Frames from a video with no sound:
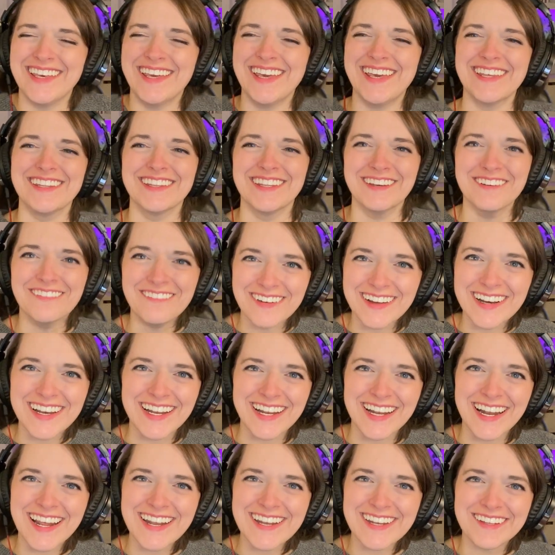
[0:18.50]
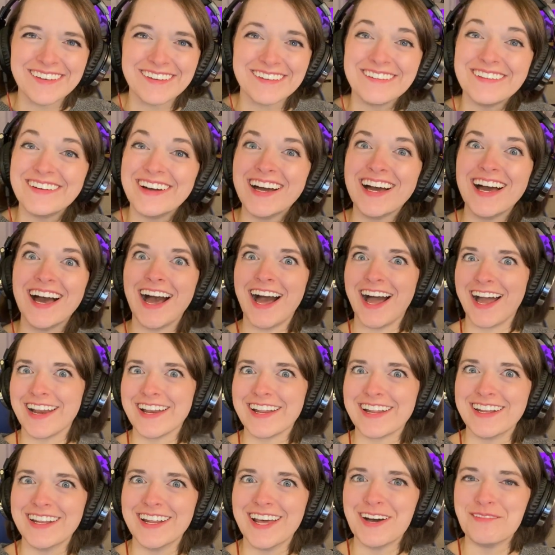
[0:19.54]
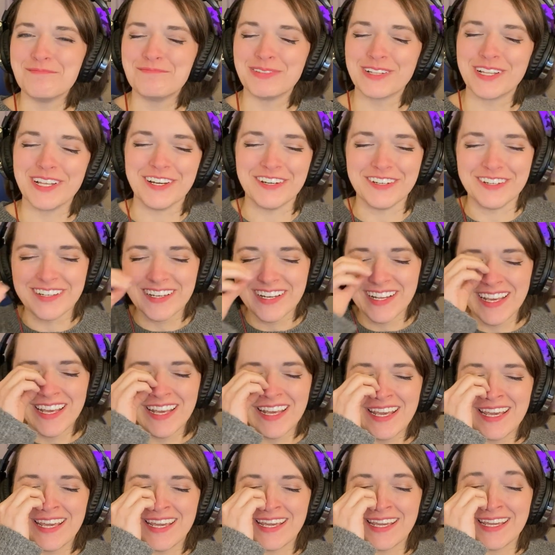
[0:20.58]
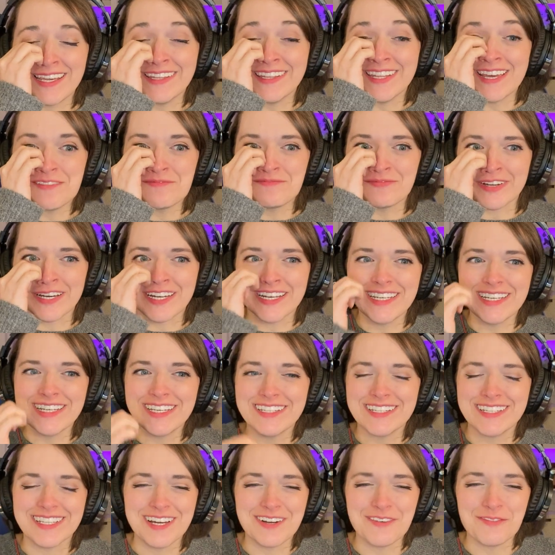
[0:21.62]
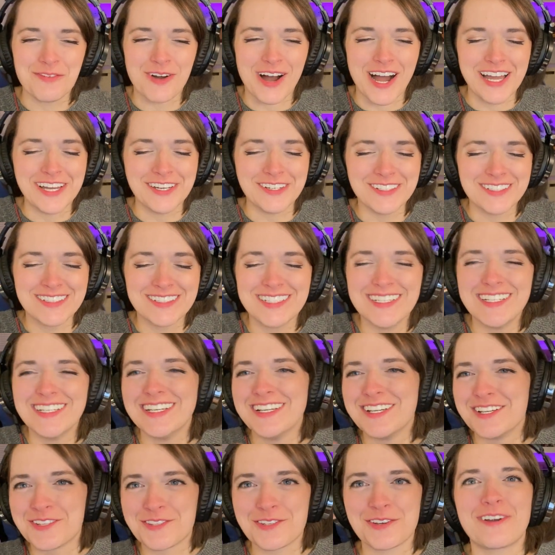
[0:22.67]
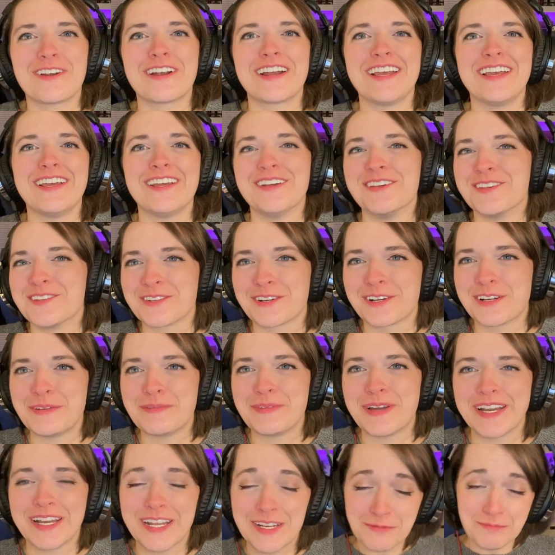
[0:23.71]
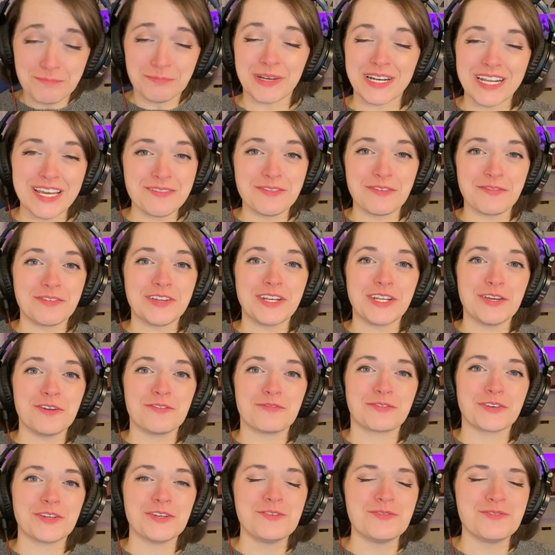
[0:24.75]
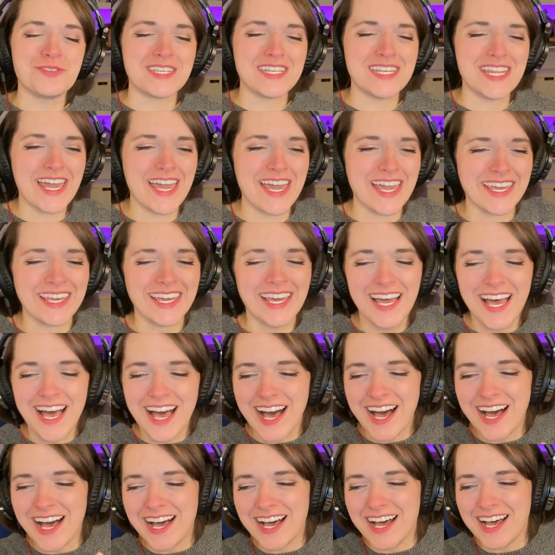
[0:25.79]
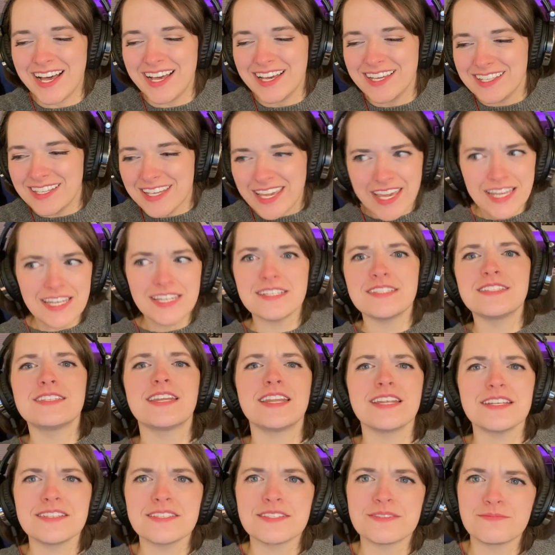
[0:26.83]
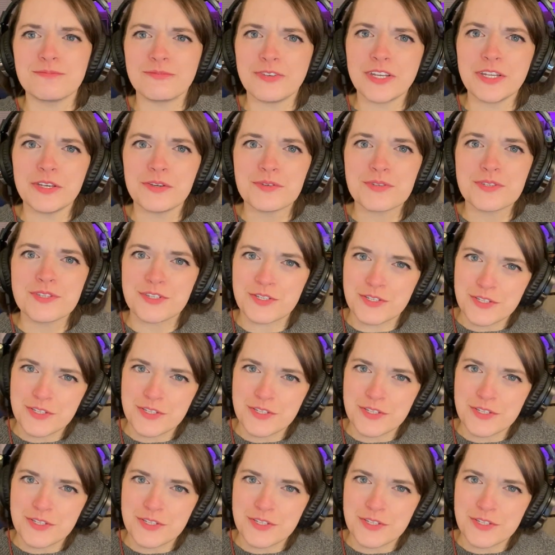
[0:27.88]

and then what did I do? I didn't upload. Isn't that funny? Isn't that wild? Sorry about it. But I have a video for you today. And today's video is